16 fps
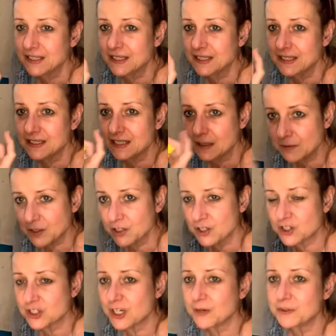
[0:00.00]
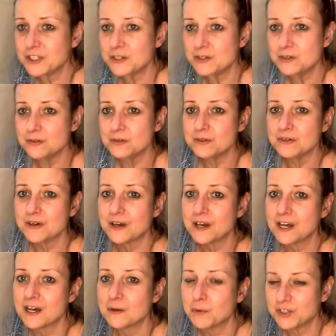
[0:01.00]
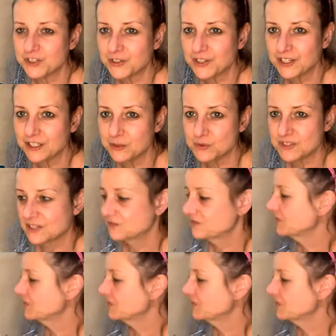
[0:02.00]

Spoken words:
and I'm going to show you what you can use it